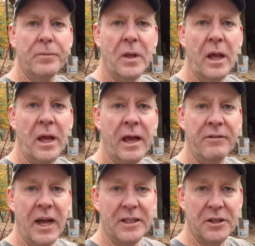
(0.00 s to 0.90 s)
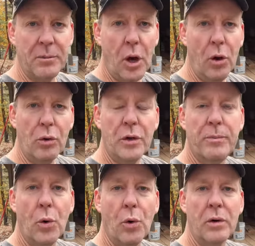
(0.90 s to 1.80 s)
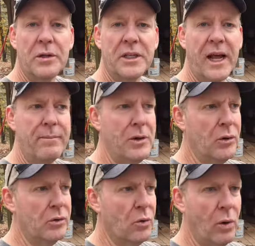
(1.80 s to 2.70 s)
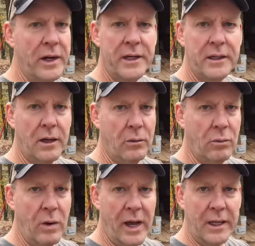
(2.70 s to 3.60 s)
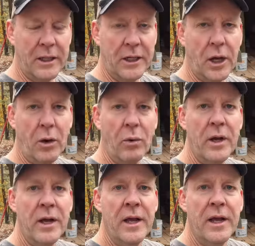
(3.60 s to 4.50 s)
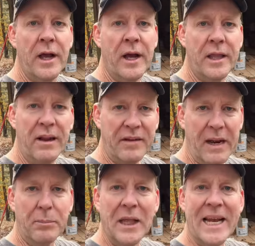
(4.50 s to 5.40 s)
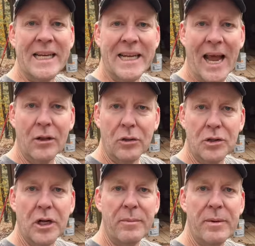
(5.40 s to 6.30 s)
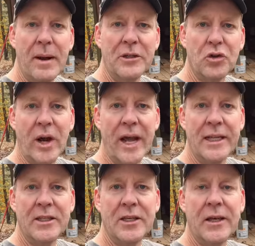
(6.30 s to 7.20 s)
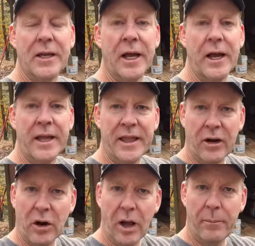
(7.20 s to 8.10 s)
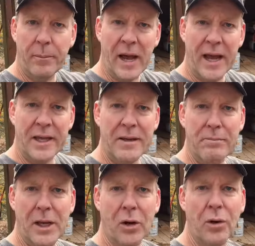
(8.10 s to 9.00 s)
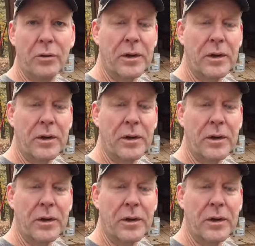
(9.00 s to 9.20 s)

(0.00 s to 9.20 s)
Uh, I've got some oak boards that I milled quite a while ago uh, that I've got to plane down. Those are going to be my treads, uh, and they're up by the mill.